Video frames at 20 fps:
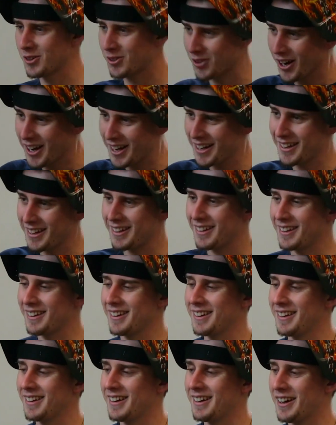Great.
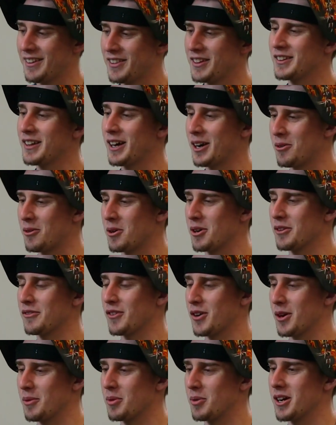I think that'll work
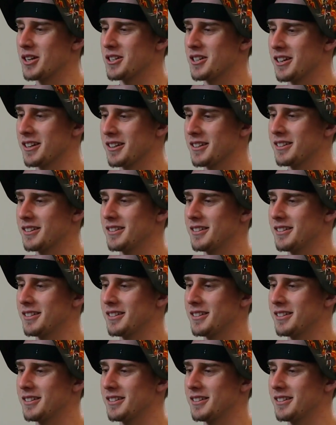for our project.